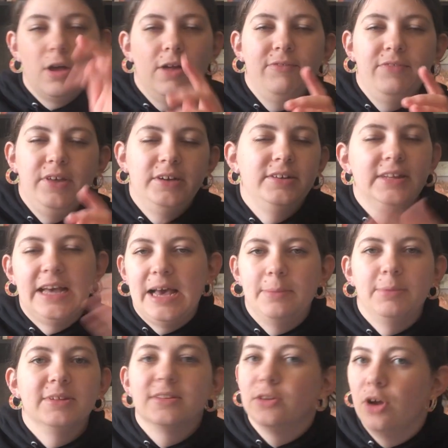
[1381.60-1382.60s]
conflict that
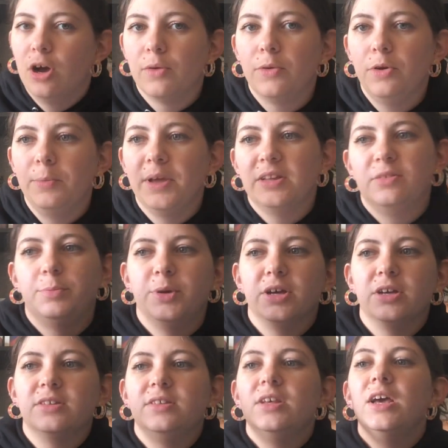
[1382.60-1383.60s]
happens in all romance
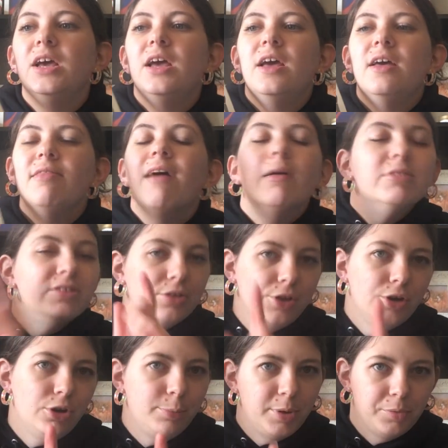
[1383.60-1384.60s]
books. That was a
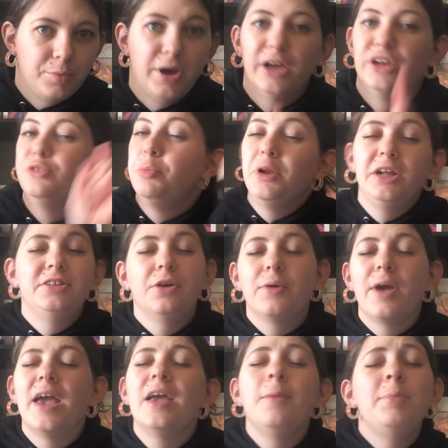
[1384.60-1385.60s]
little bit rushed, but it's
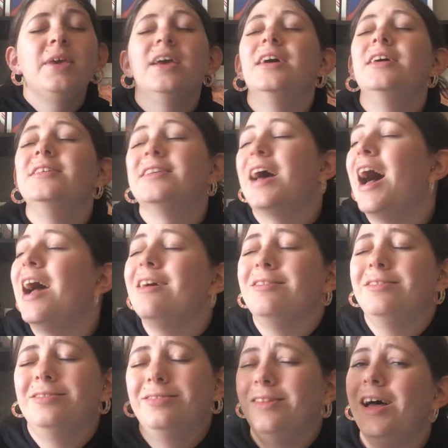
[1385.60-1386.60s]
okay because I
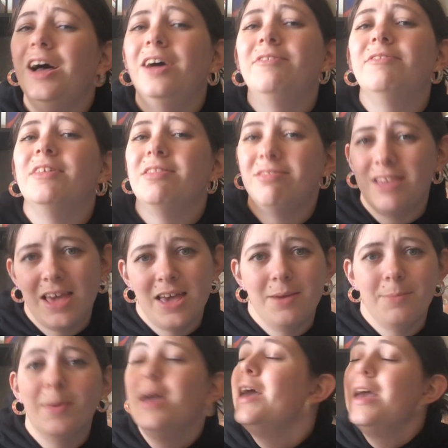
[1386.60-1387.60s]
love
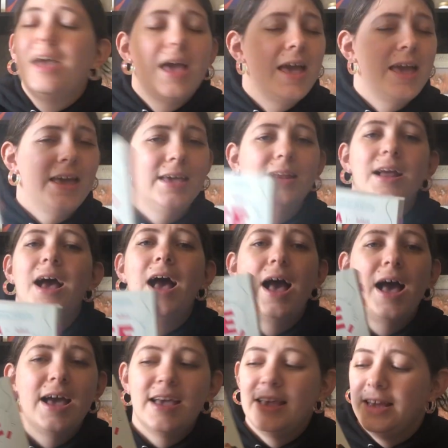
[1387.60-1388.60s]
them, and
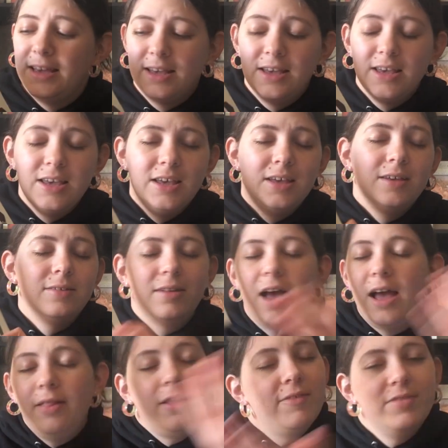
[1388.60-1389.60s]
I
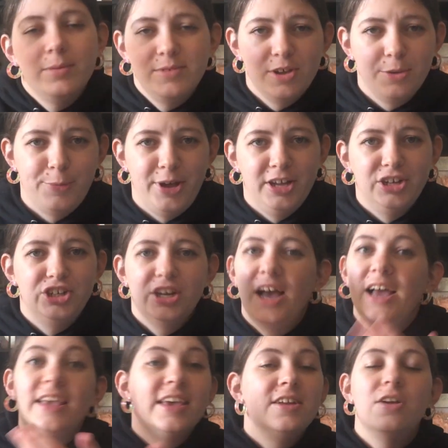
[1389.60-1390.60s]
love them so much.
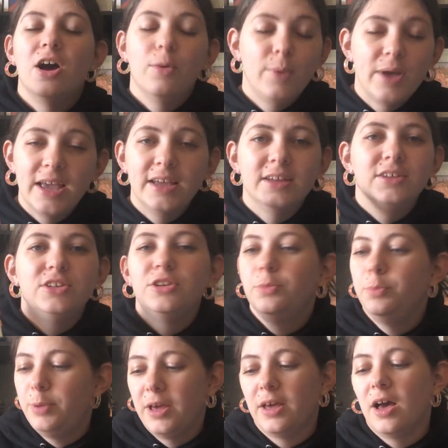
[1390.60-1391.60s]
I cannot wait to
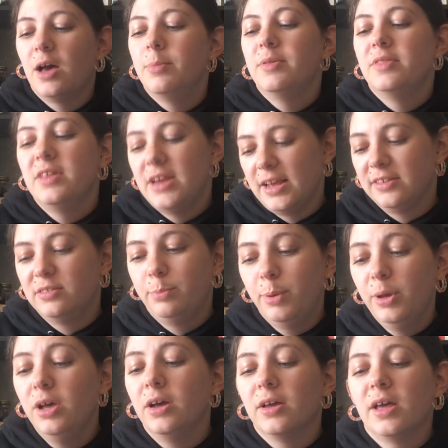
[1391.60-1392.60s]
pick up the next
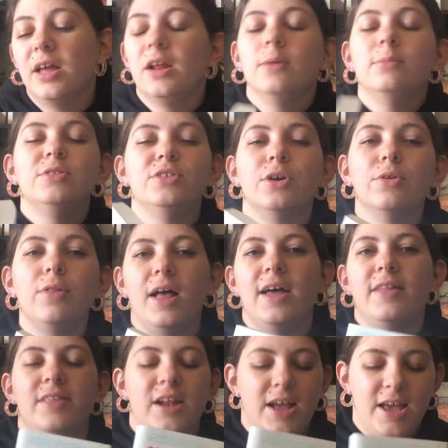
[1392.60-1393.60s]
book, and I'm so
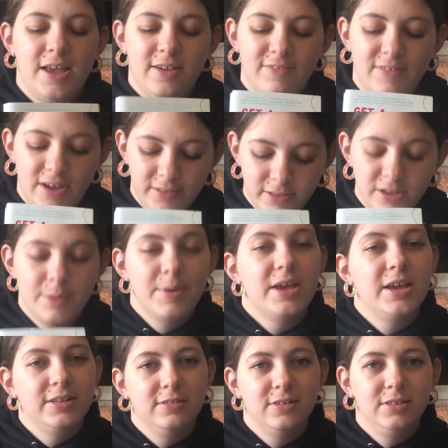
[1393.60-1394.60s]
glad that I finally got my
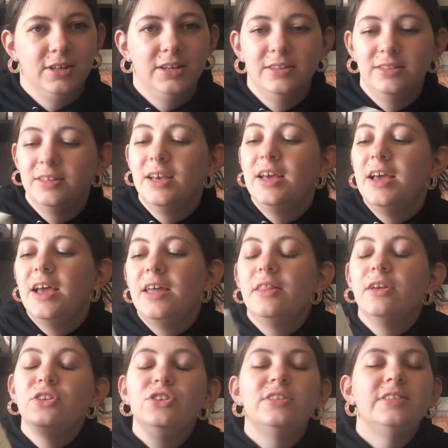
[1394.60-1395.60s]
hands on this.
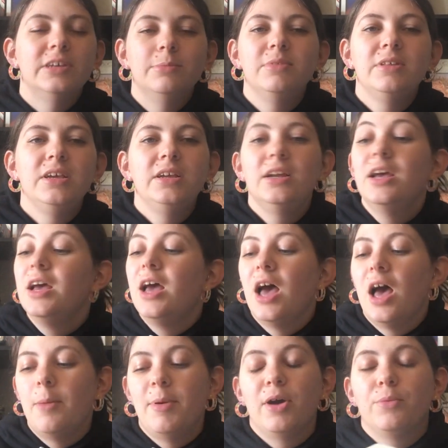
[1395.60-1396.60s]
There's just something
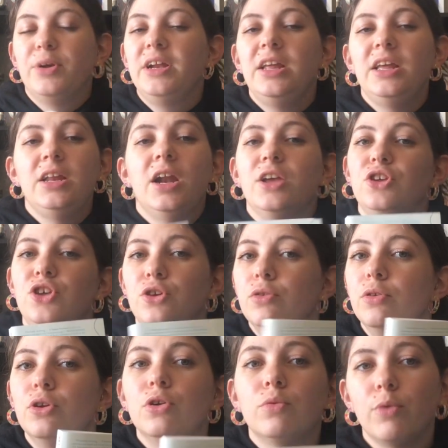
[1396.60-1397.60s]
about reading a cute
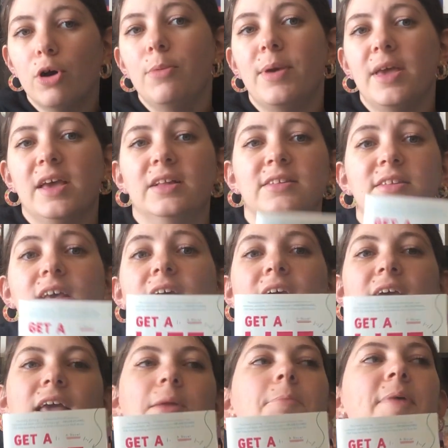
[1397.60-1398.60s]
little romance
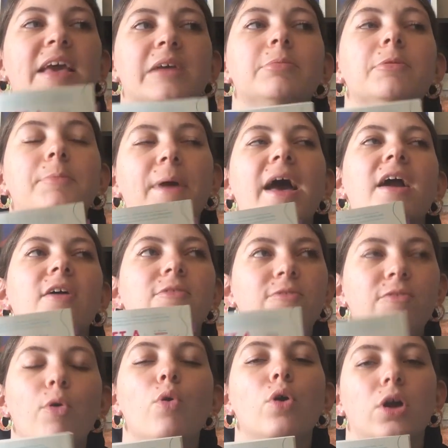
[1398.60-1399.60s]
in paperback
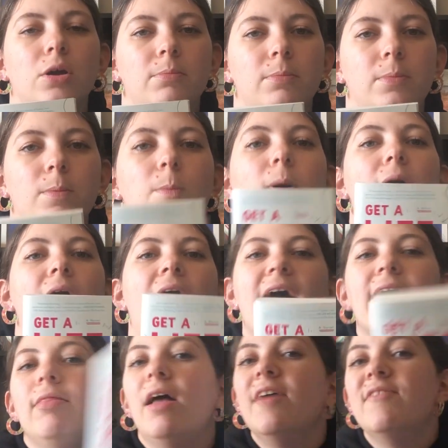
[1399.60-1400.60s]
form.
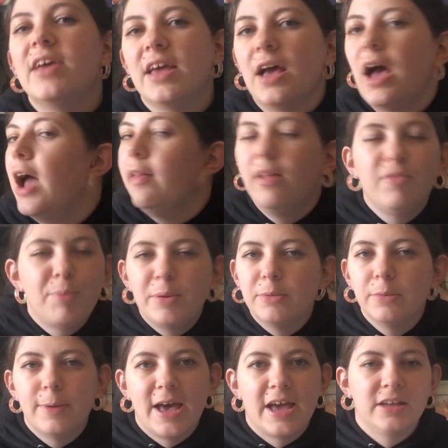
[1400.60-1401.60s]
I love it. I love
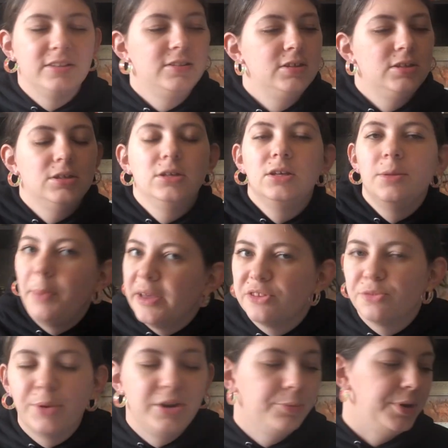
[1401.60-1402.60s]
paperbacks.
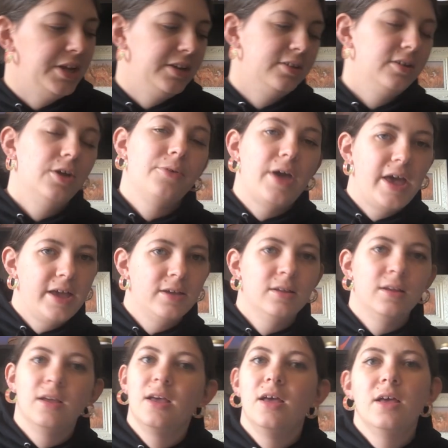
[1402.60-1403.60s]
Best way to read, okay?
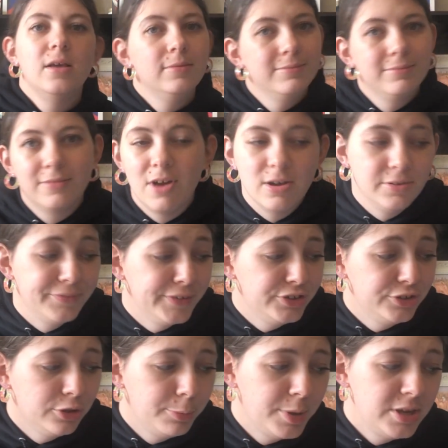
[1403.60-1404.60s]

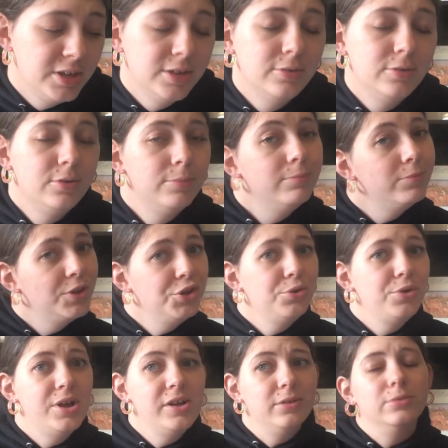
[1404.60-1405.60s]
Controversial opinion?
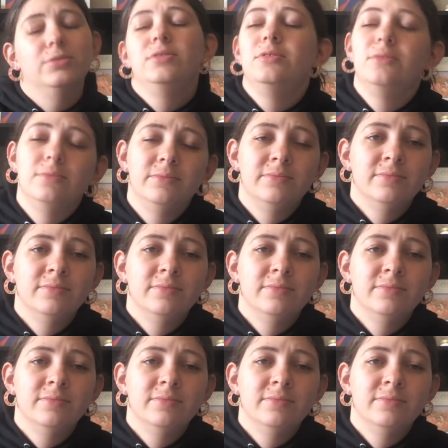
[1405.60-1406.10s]
Who knows?